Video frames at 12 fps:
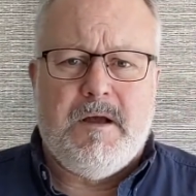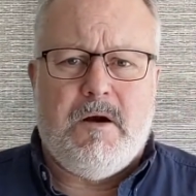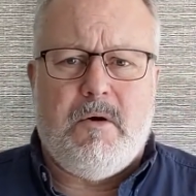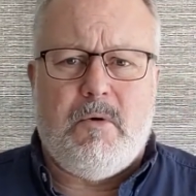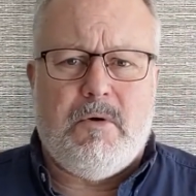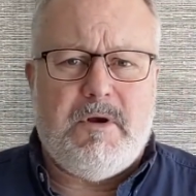
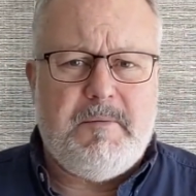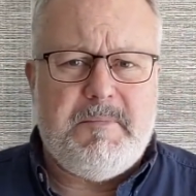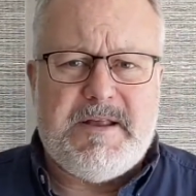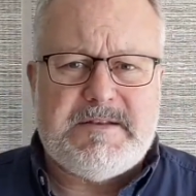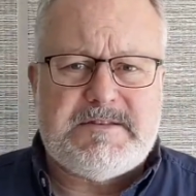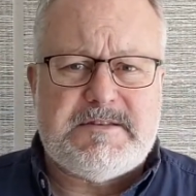Or it
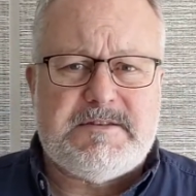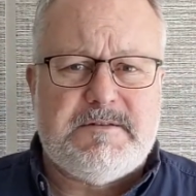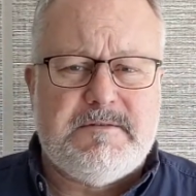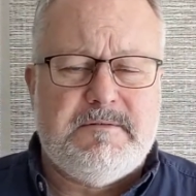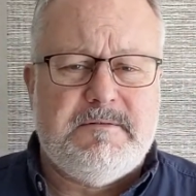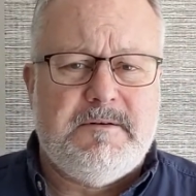means,
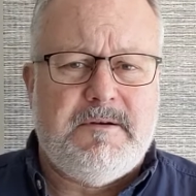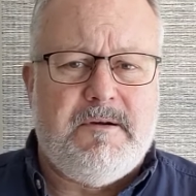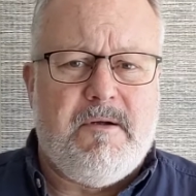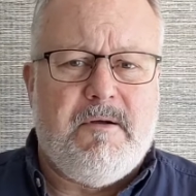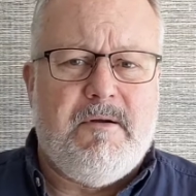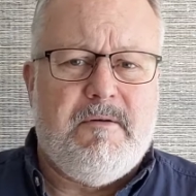
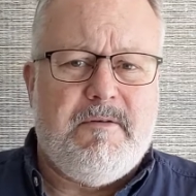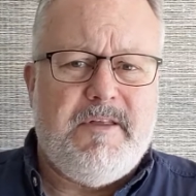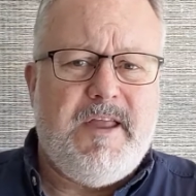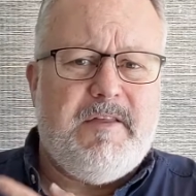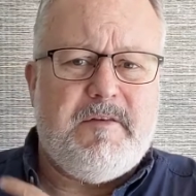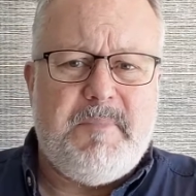
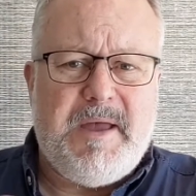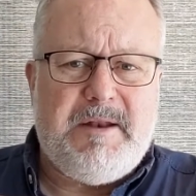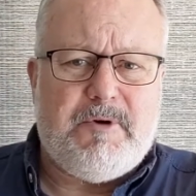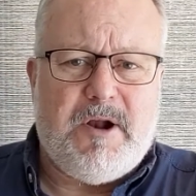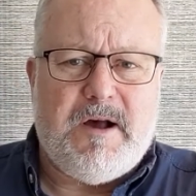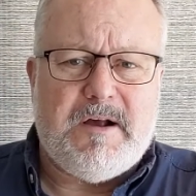the men
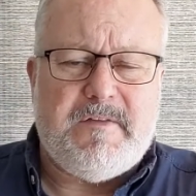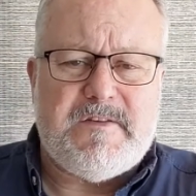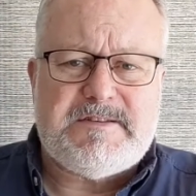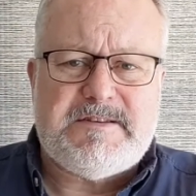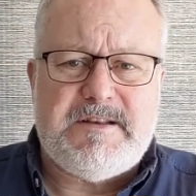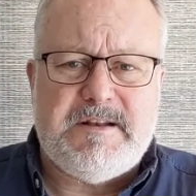were hogging the
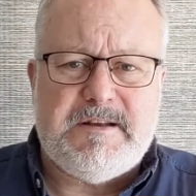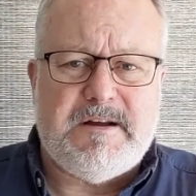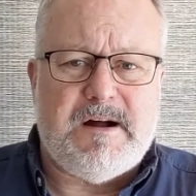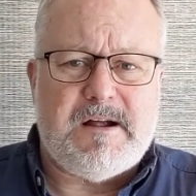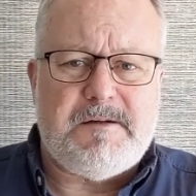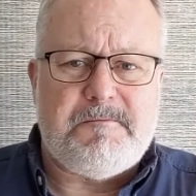
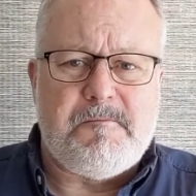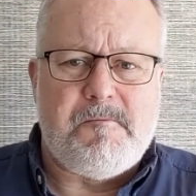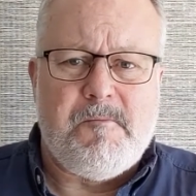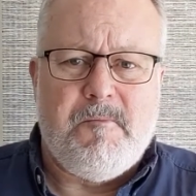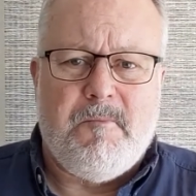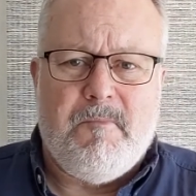synagogue,
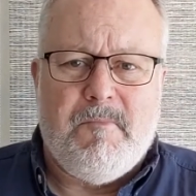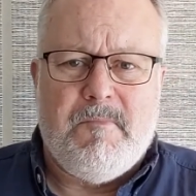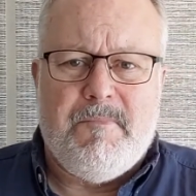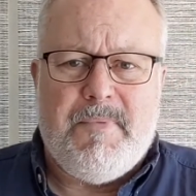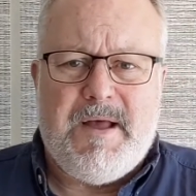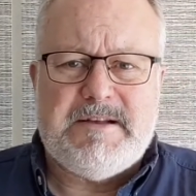
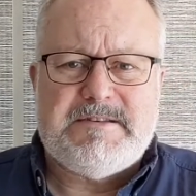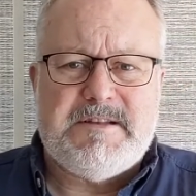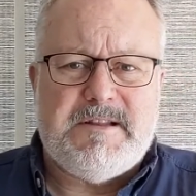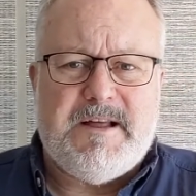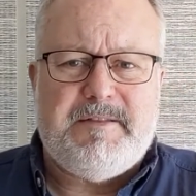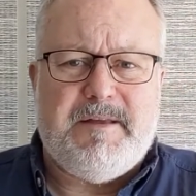acting
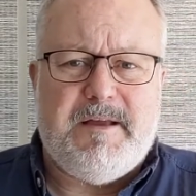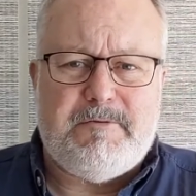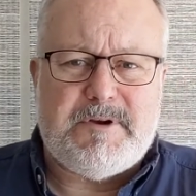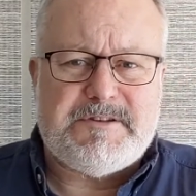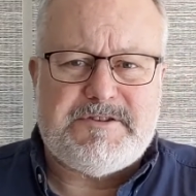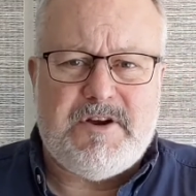like they
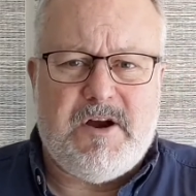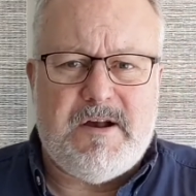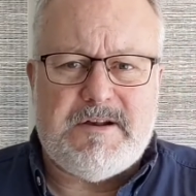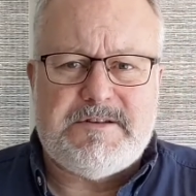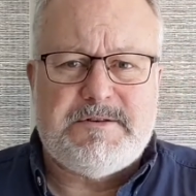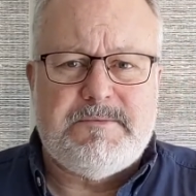were in
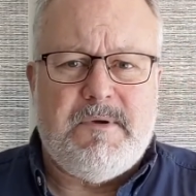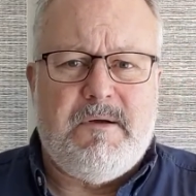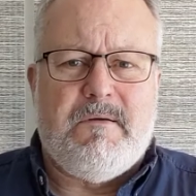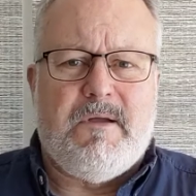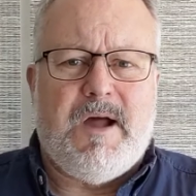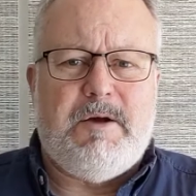charge,
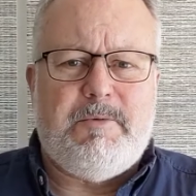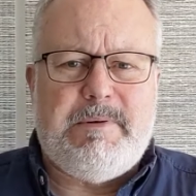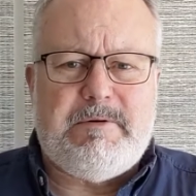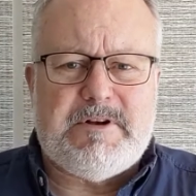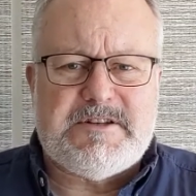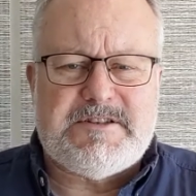and we
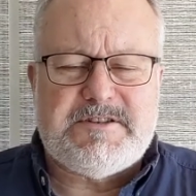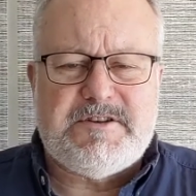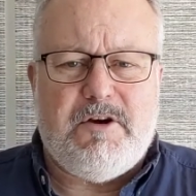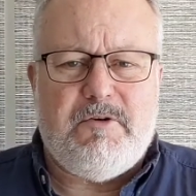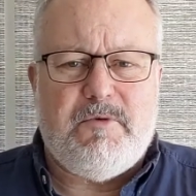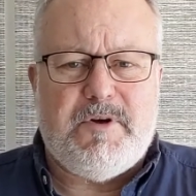wanted to
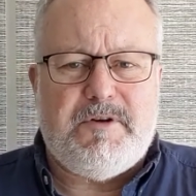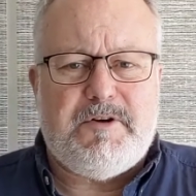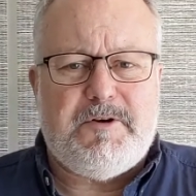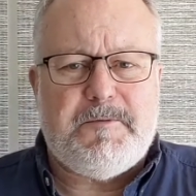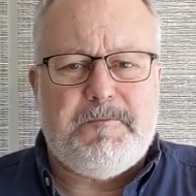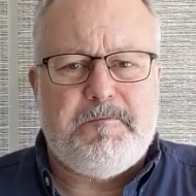go
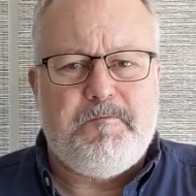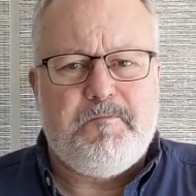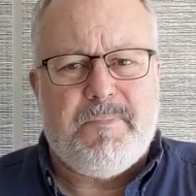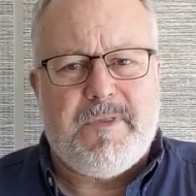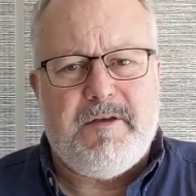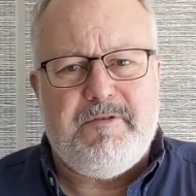where
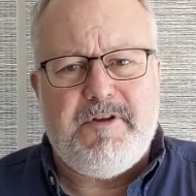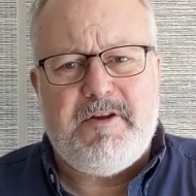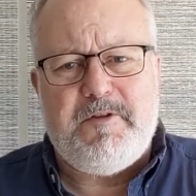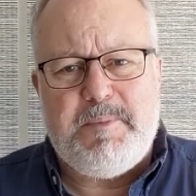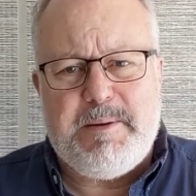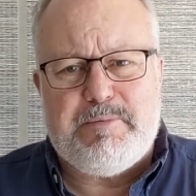the
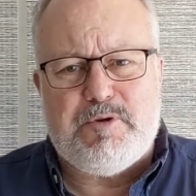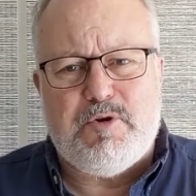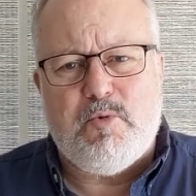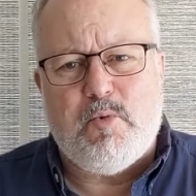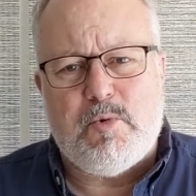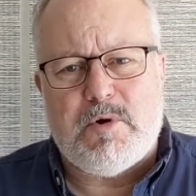other people who
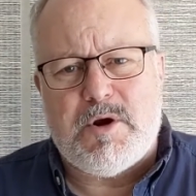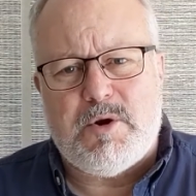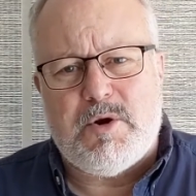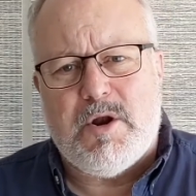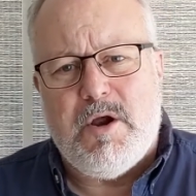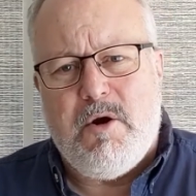weren't
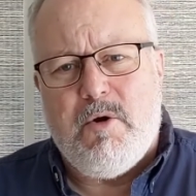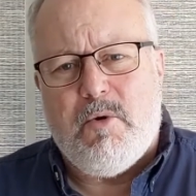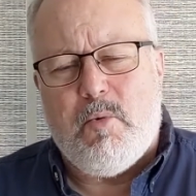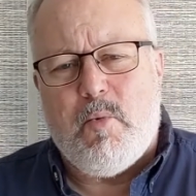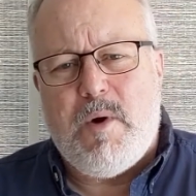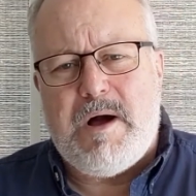
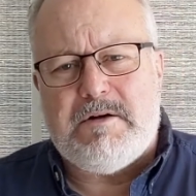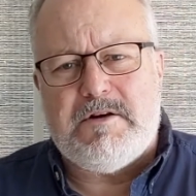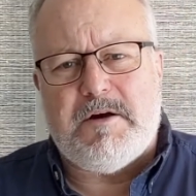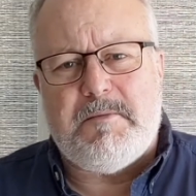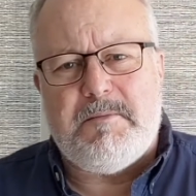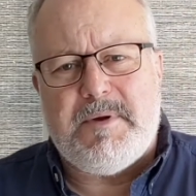
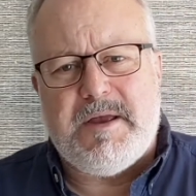welcome